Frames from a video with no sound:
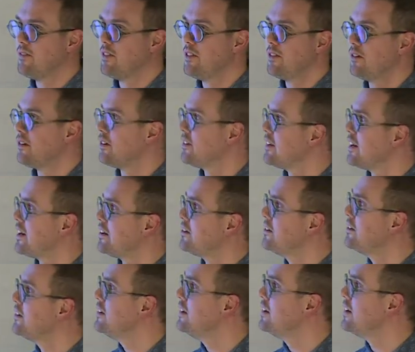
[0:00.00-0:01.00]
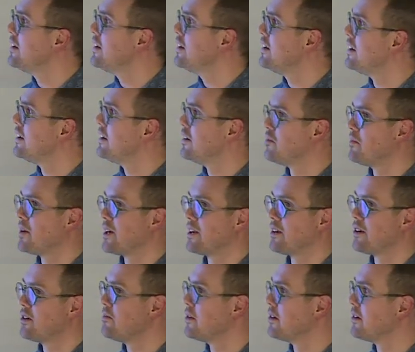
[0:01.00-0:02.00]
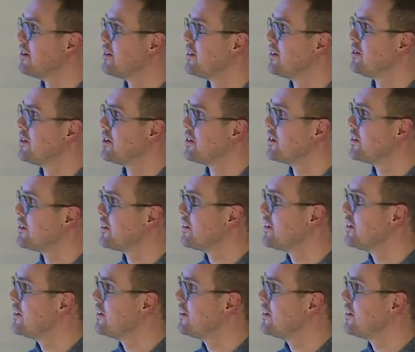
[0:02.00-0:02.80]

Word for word: thought out uh, by a community of users.